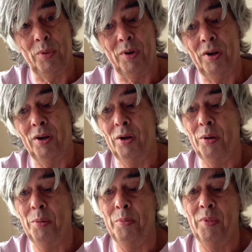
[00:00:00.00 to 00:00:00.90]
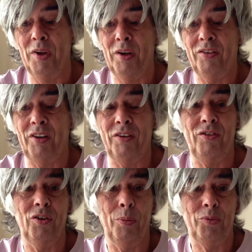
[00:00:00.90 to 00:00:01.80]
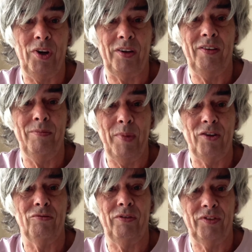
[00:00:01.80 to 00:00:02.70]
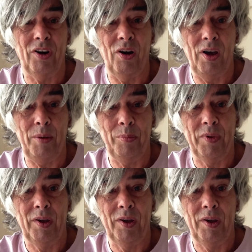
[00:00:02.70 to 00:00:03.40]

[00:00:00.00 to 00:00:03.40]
because it gives you an objective measure of time,